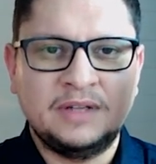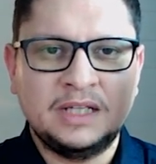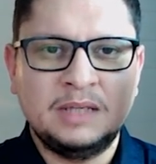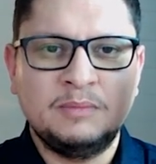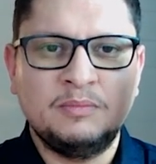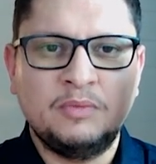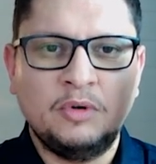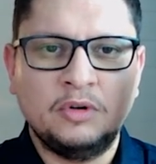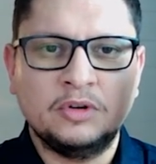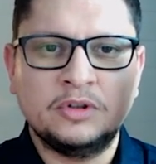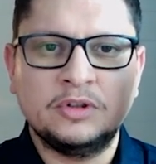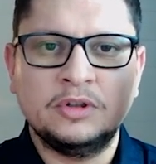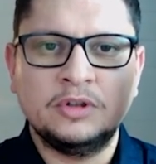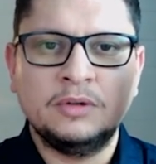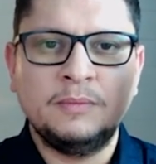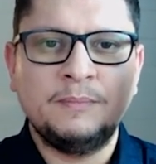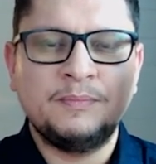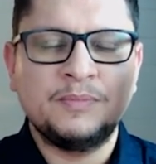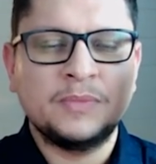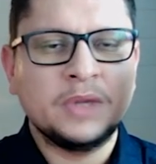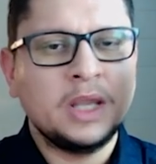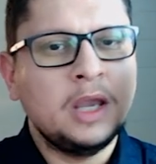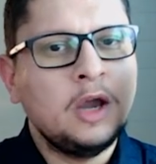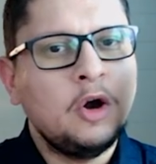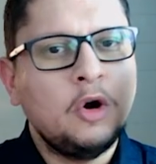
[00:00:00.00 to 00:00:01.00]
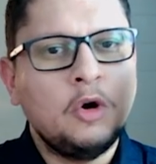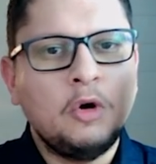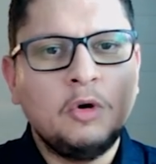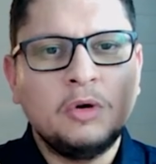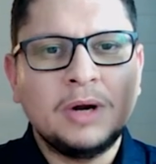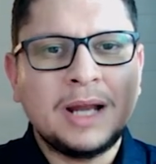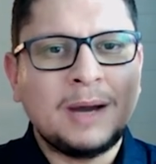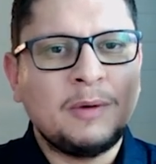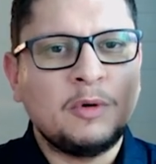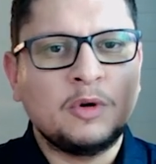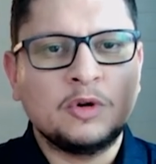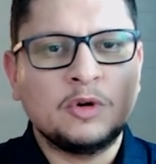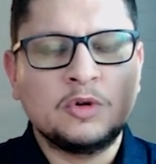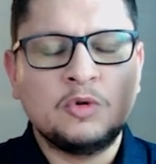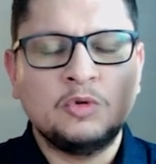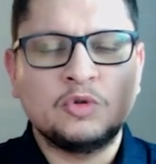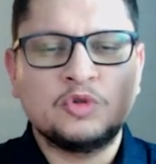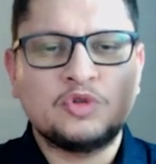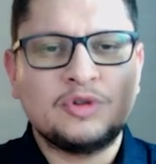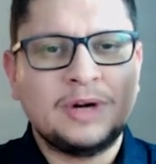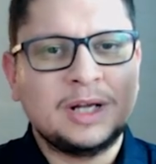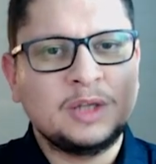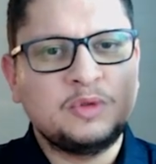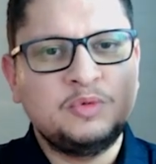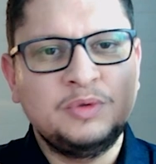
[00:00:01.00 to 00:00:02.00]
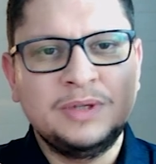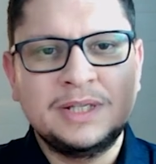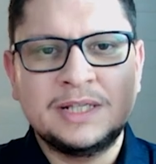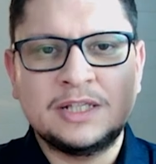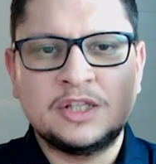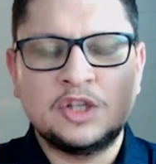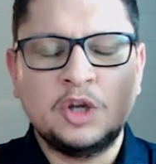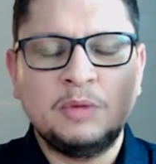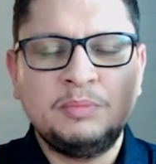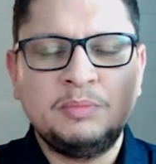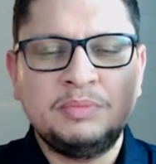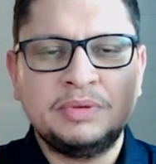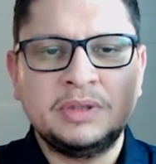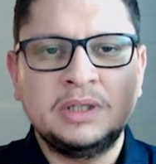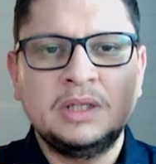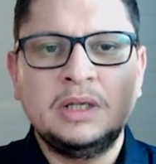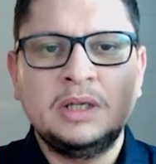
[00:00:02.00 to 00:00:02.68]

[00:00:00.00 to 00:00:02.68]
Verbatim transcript: and importer, all our contract will stop,